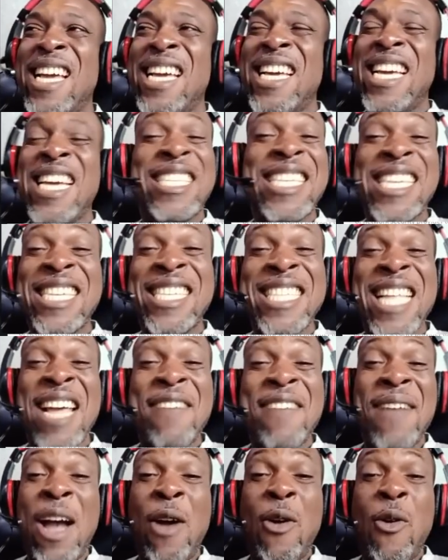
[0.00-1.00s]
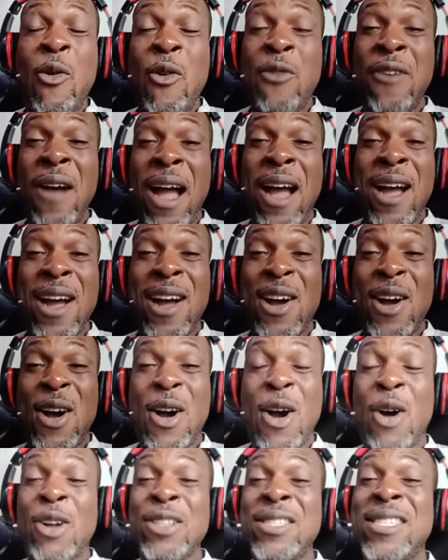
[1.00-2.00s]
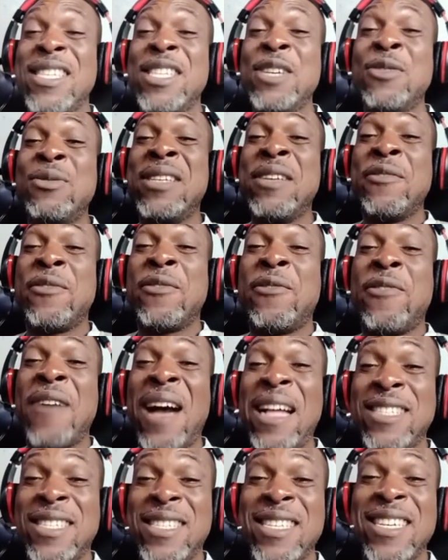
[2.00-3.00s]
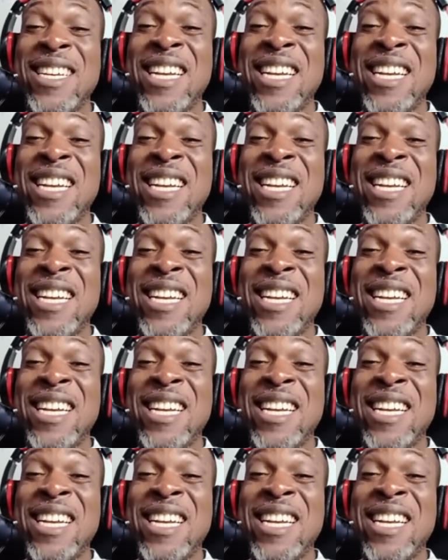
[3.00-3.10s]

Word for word: It is never over until the fat